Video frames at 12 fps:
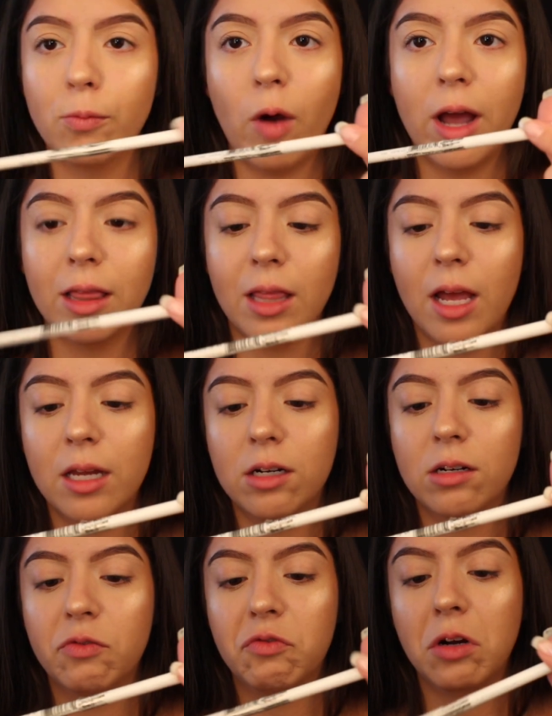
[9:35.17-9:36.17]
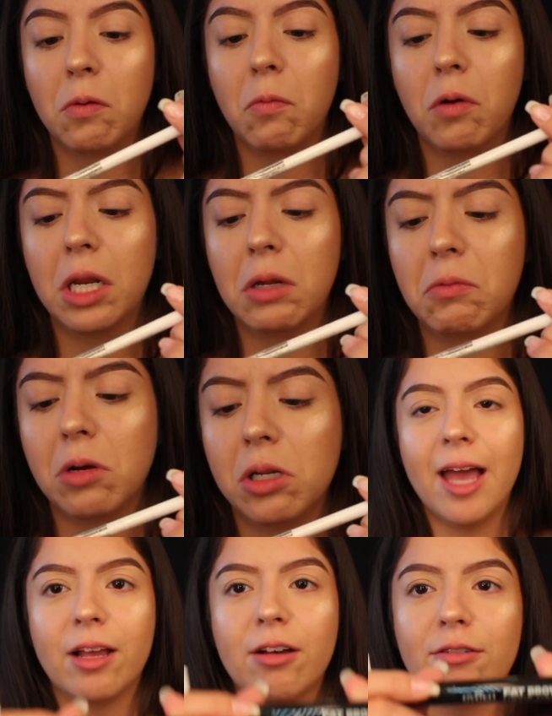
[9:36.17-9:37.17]
and white liner from Wet n
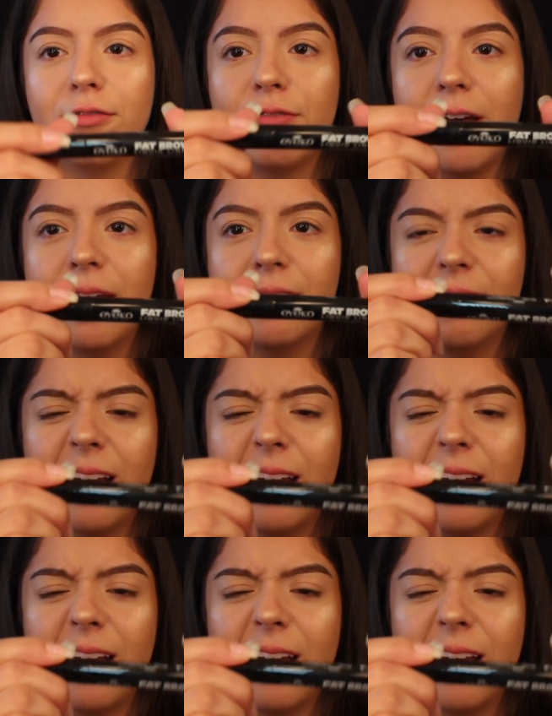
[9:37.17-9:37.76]
Wild. Ico Fat